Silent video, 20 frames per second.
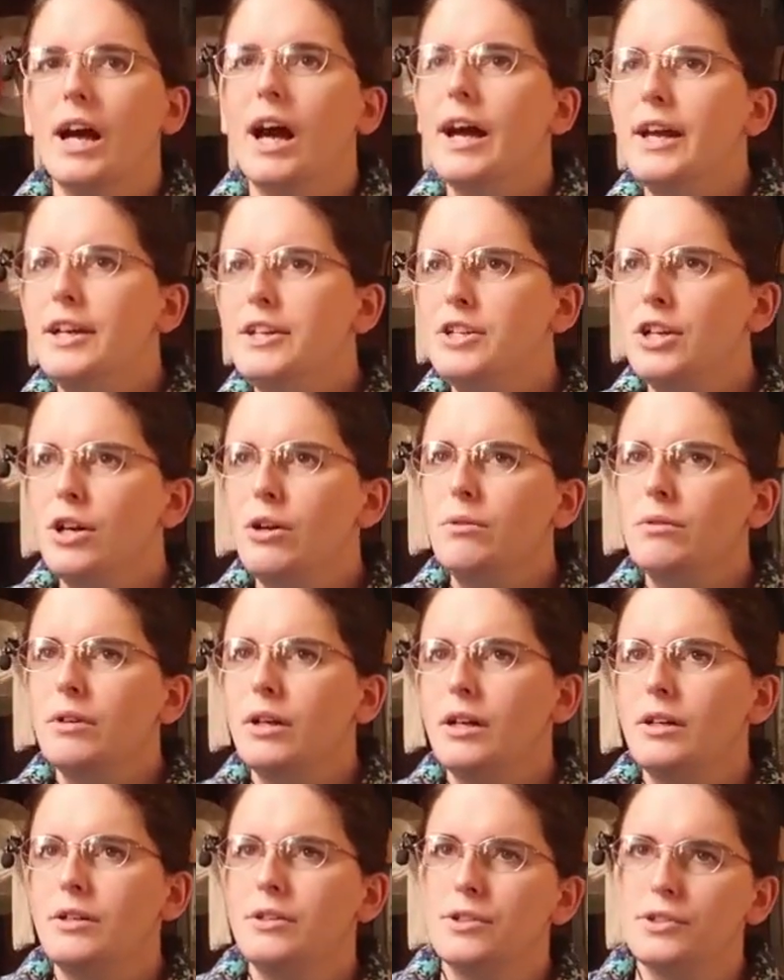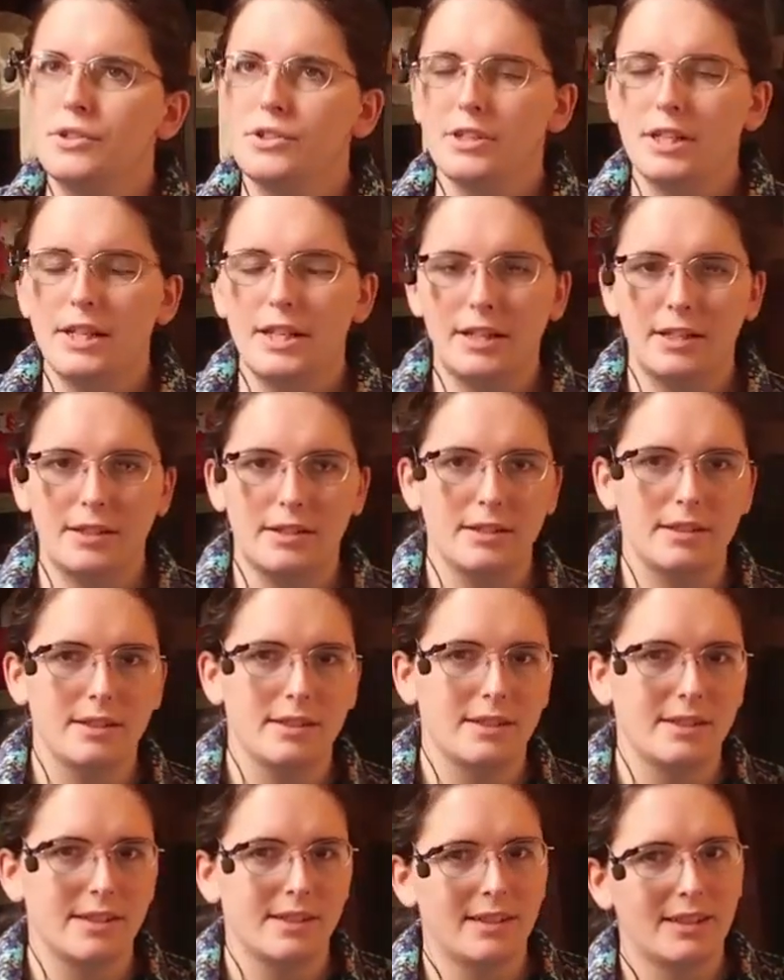I don't understand
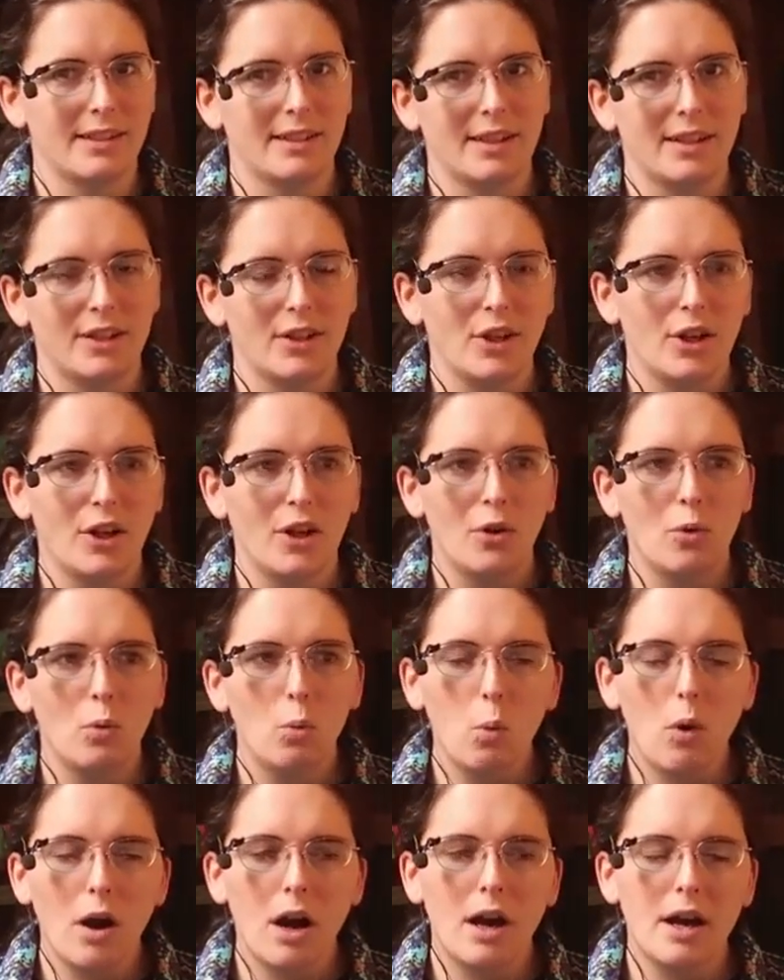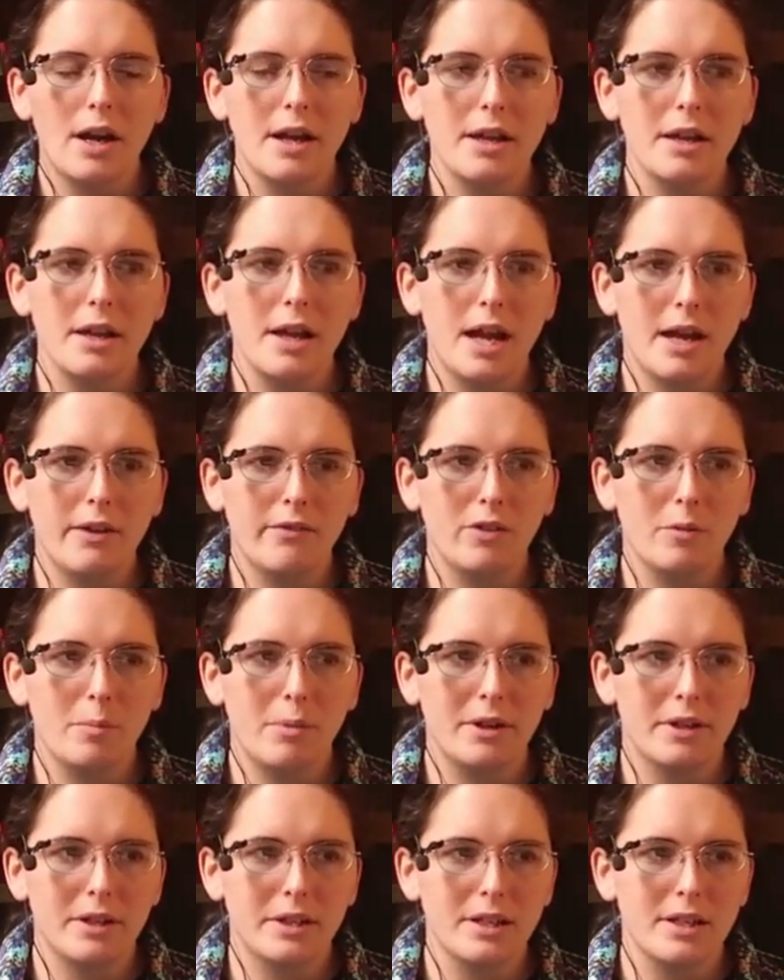why
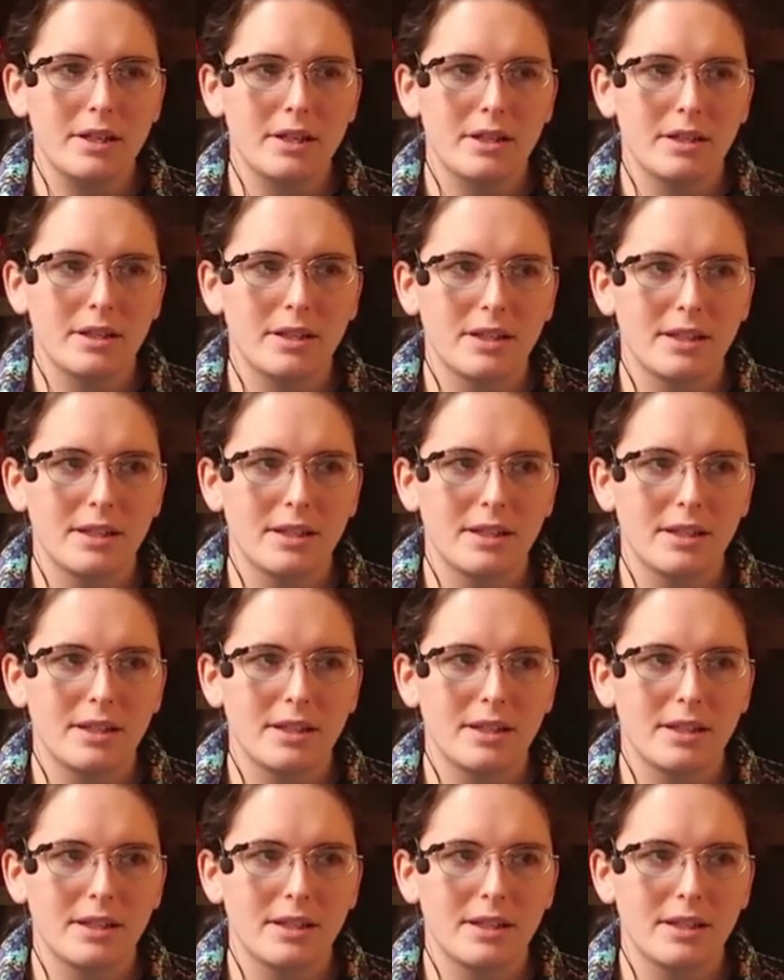everybody,